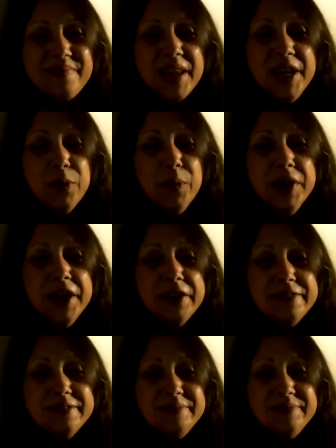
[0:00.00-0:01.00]
Here we go.
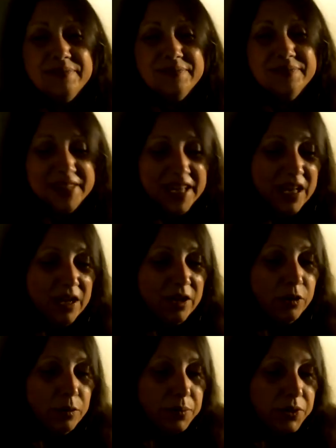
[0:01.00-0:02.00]

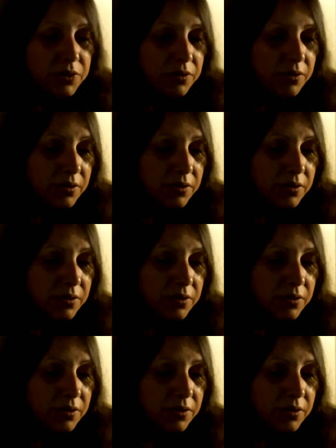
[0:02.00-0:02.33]
Oops.